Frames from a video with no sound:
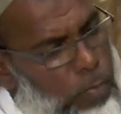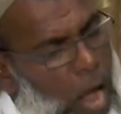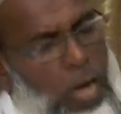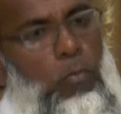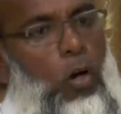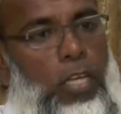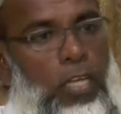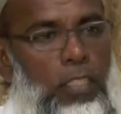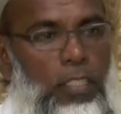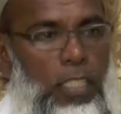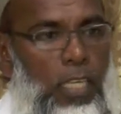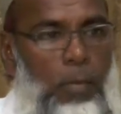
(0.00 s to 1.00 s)
man, boy.
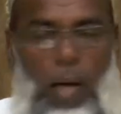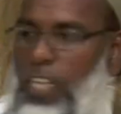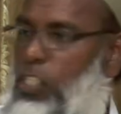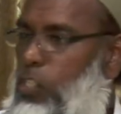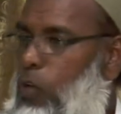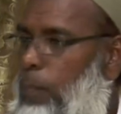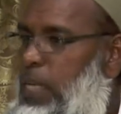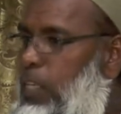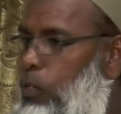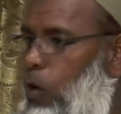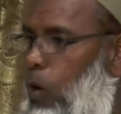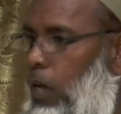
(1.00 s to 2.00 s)
Imagine you are being
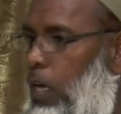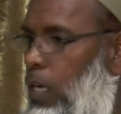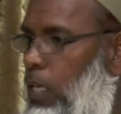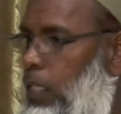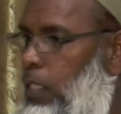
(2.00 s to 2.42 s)
called